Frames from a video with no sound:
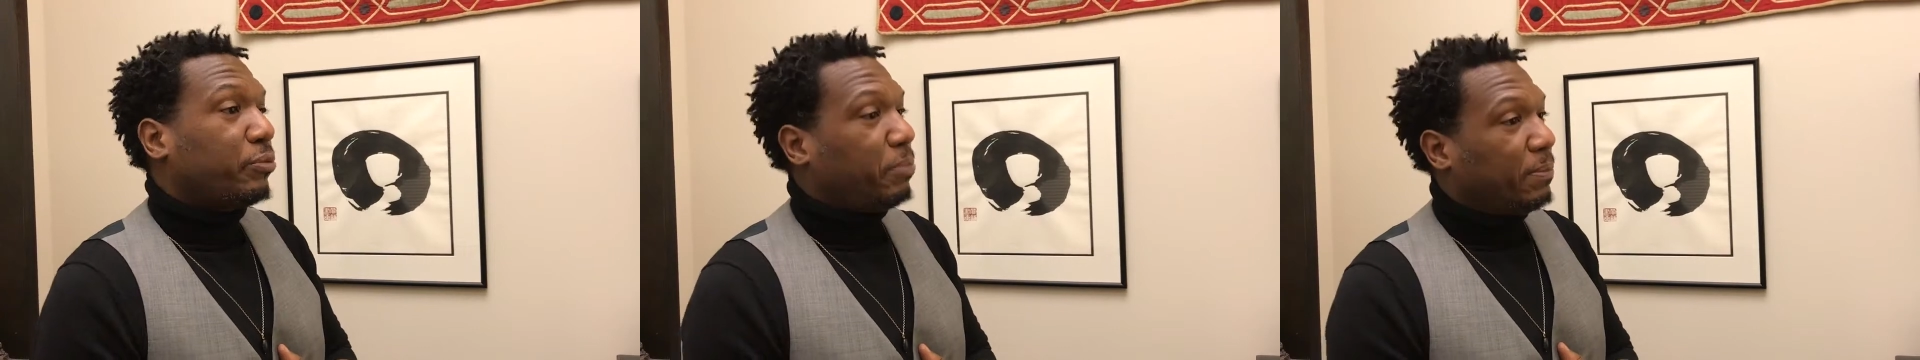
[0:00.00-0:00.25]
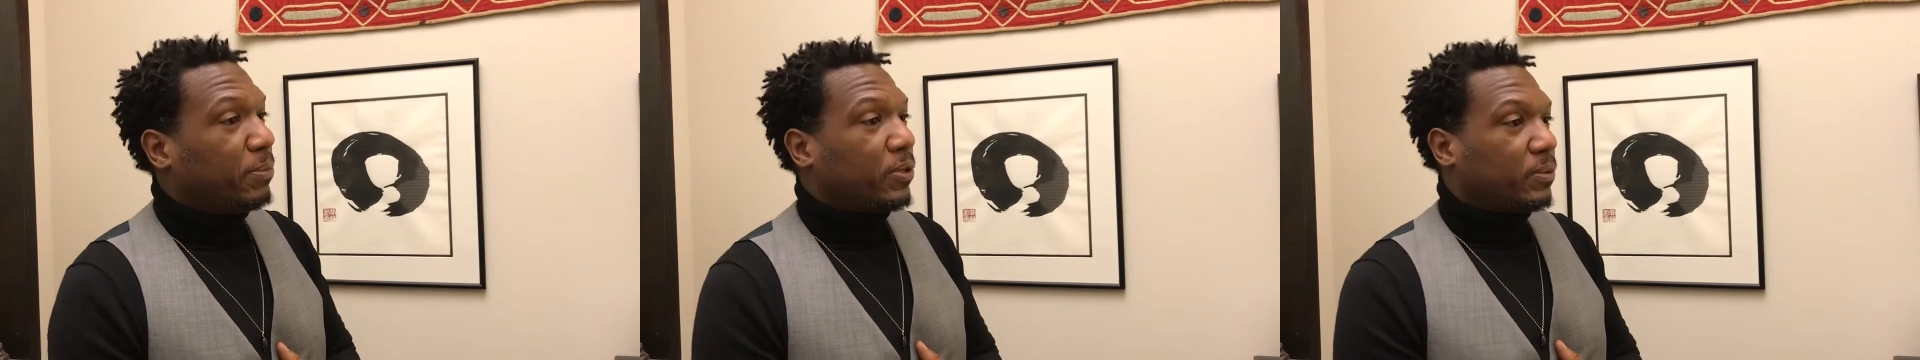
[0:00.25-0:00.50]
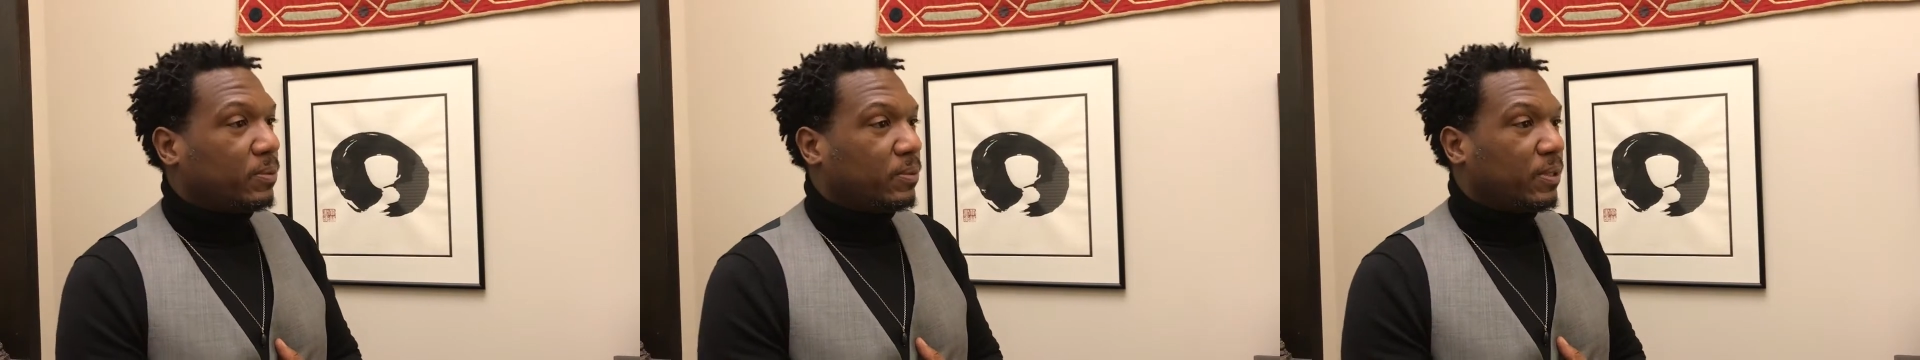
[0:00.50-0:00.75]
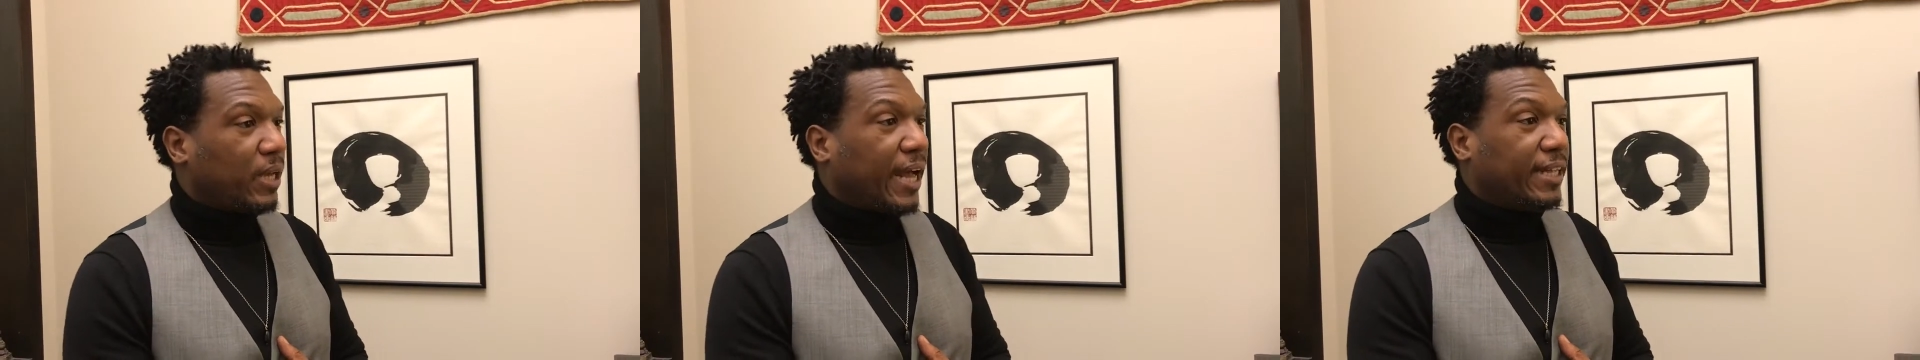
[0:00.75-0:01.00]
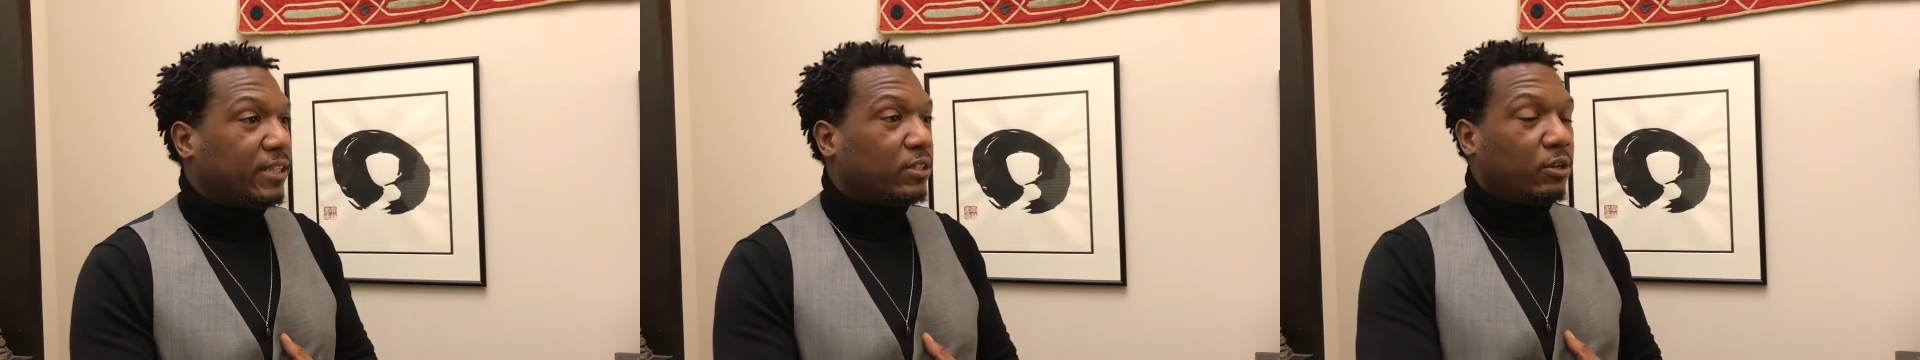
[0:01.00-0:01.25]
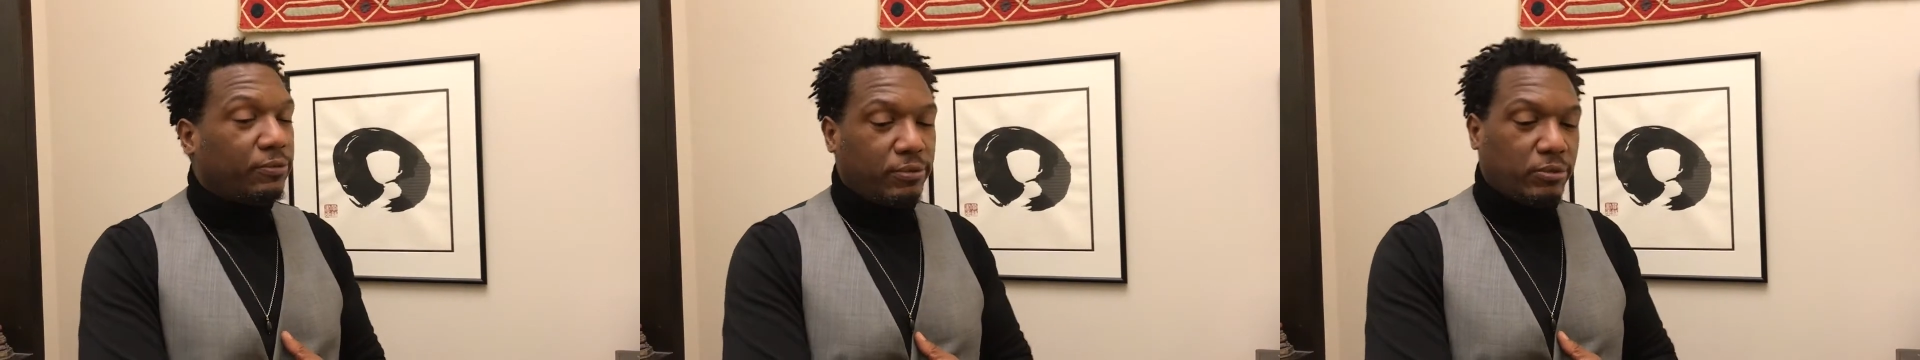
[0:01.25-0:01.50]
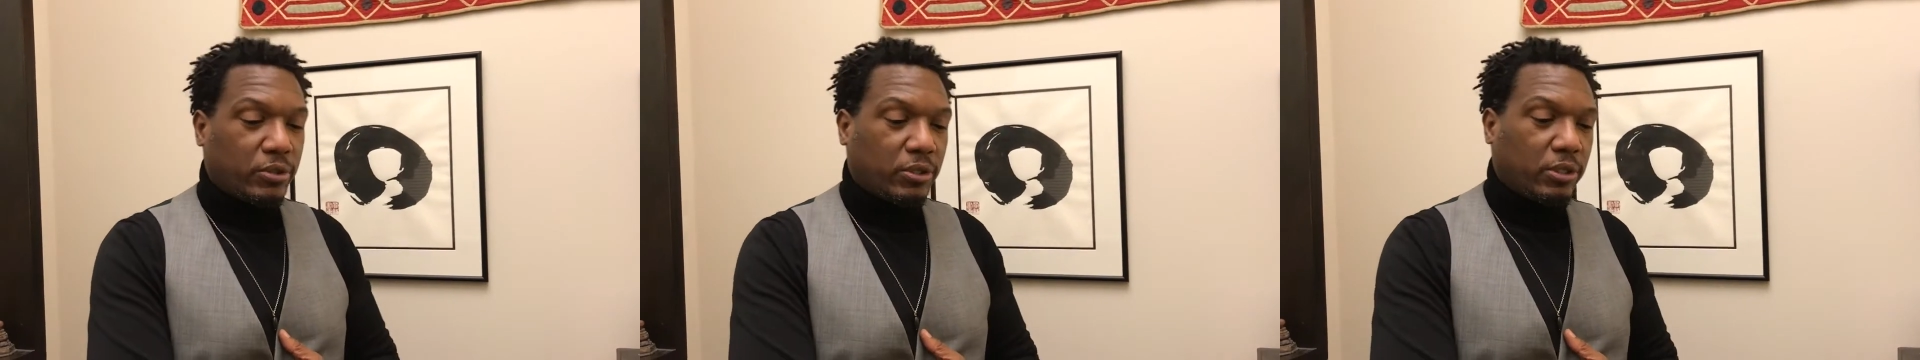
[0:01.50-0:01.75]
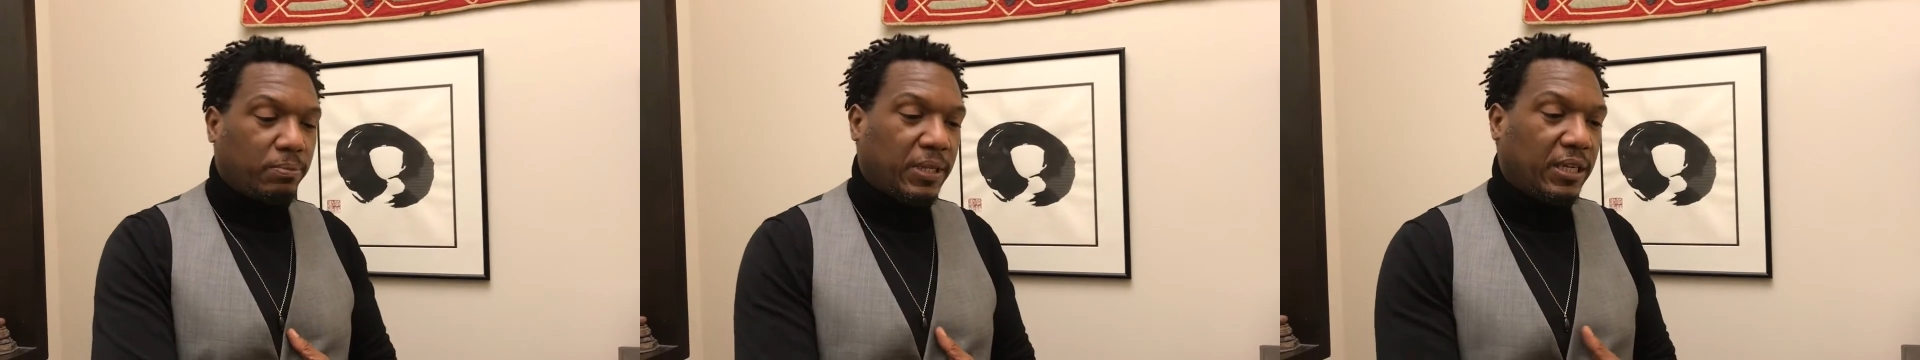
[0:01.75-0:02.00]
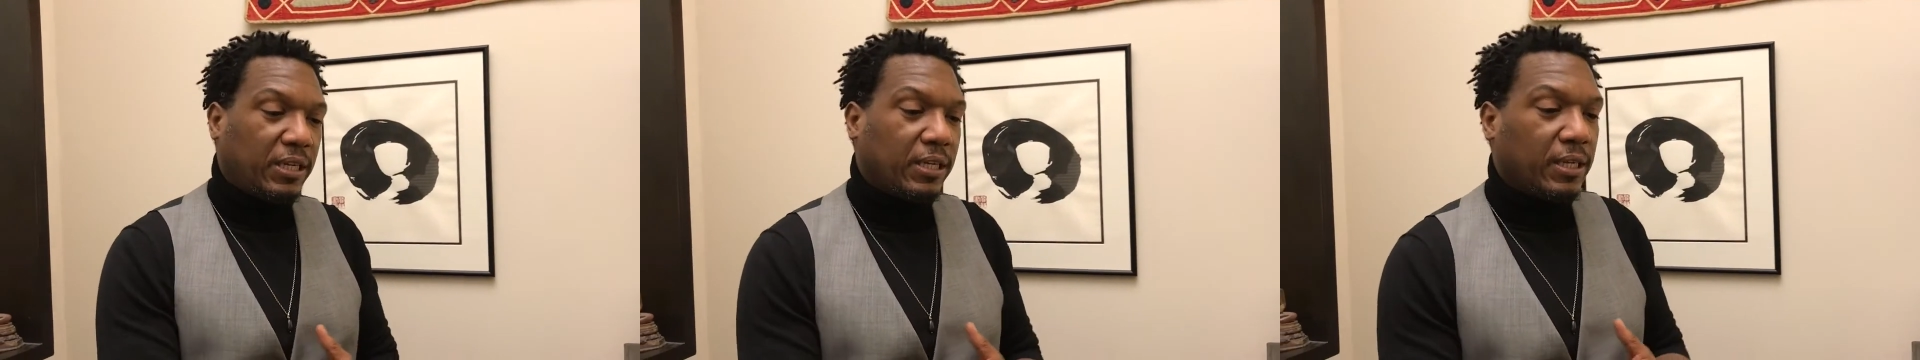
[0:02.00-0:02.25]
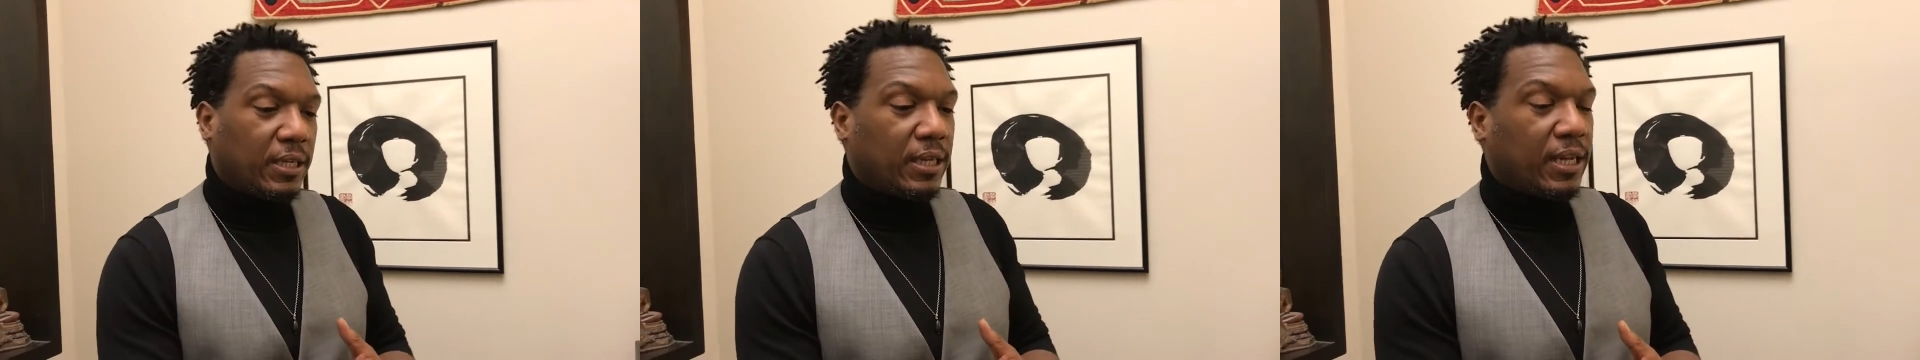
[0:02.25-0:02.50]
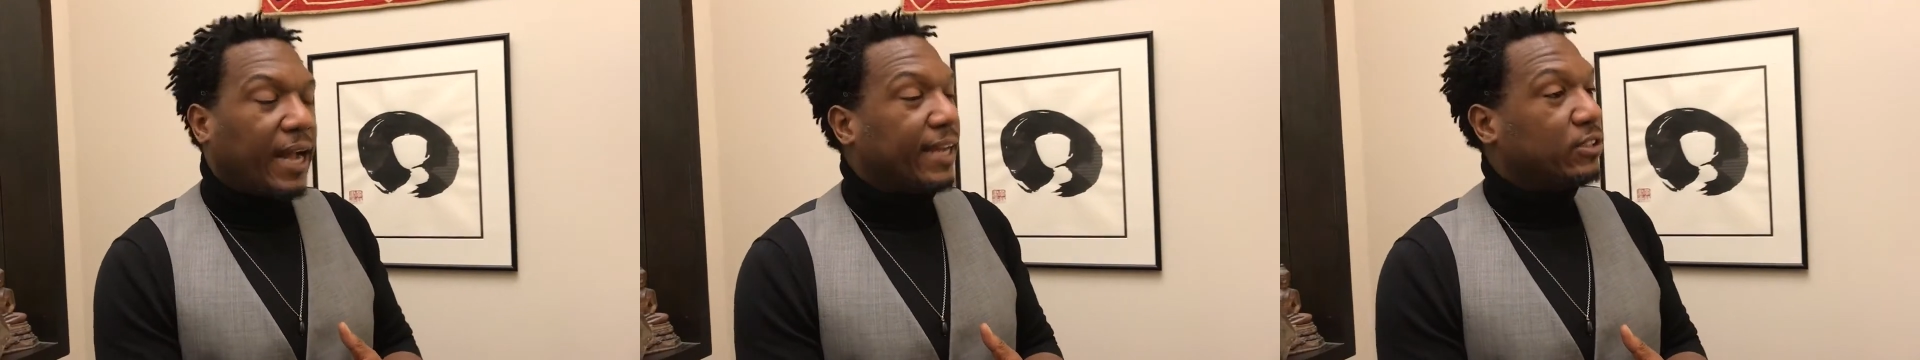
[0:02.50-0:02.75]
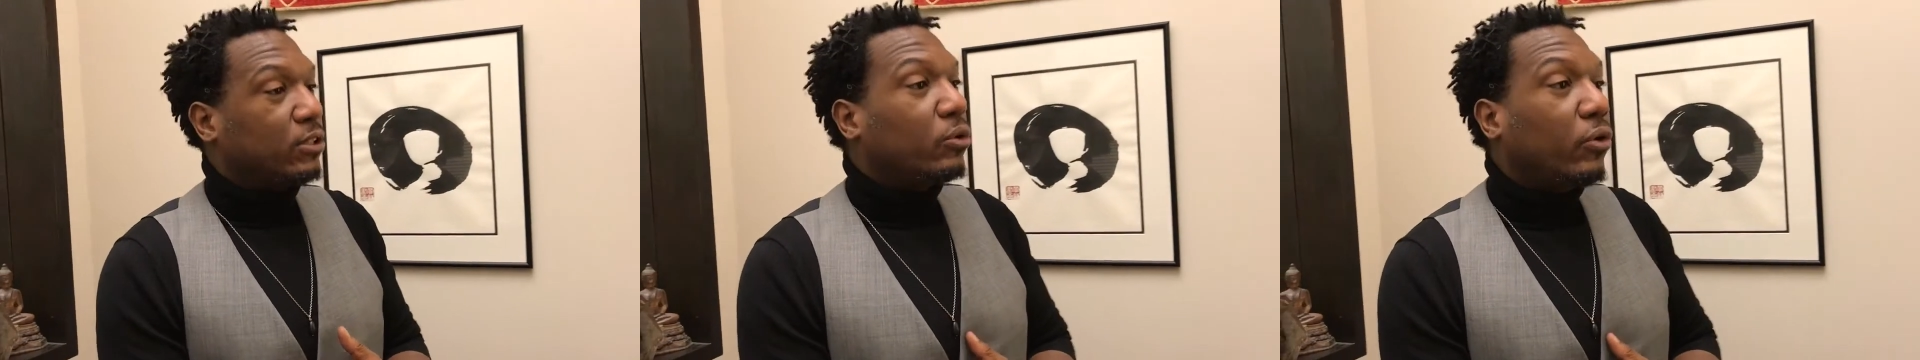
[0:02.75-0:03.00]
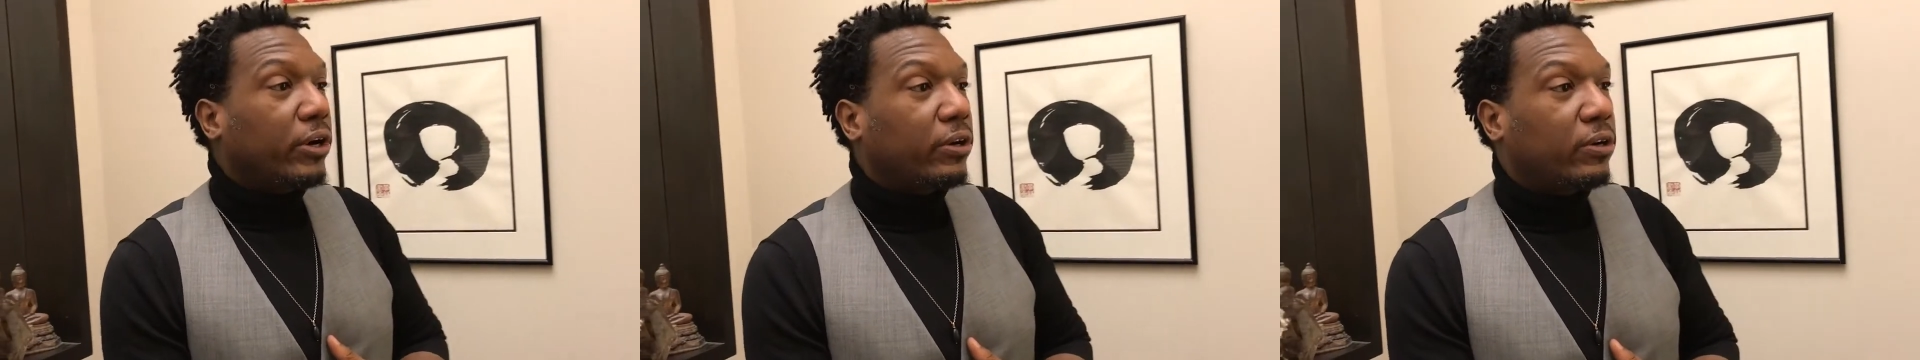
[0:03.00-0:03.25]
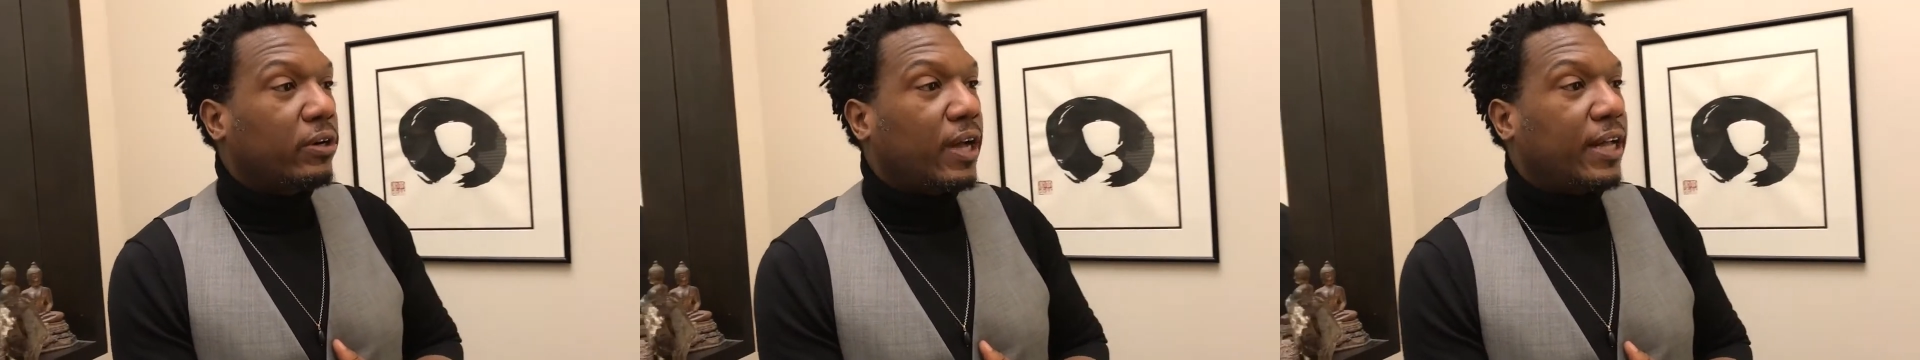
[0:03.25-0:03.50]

with people. I didn't know if it was going to be as a lawyer.